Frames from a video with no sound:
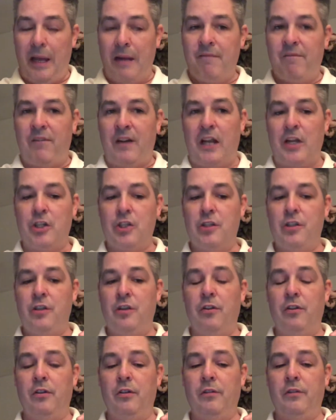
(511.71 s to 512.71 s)
flashes
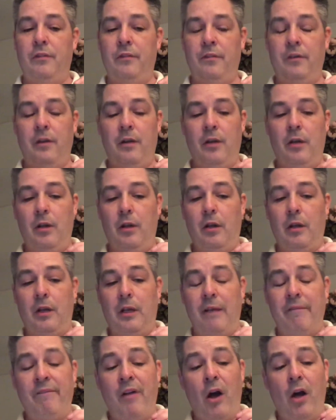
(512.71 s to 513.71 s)
of
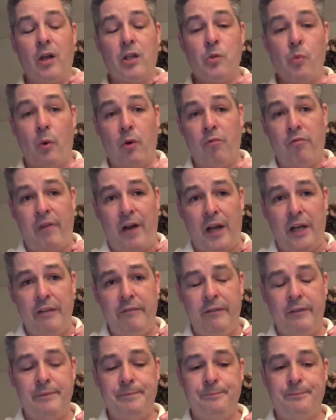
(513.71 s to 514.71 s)
Glenfarclas
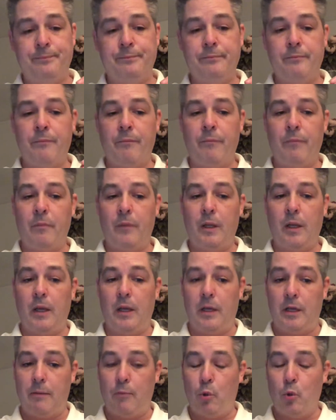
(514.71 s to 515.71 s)
105,
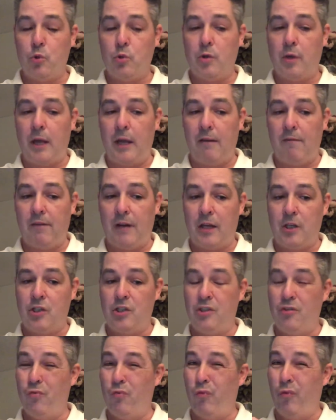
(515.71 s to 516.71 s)
and I'm also getting flashes
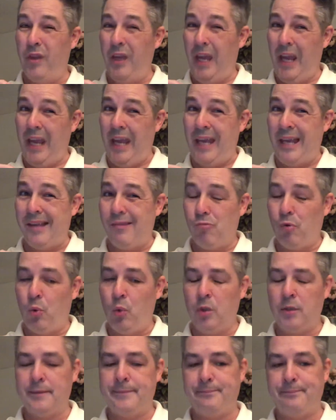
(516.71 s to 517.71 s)
of the 8-year-old.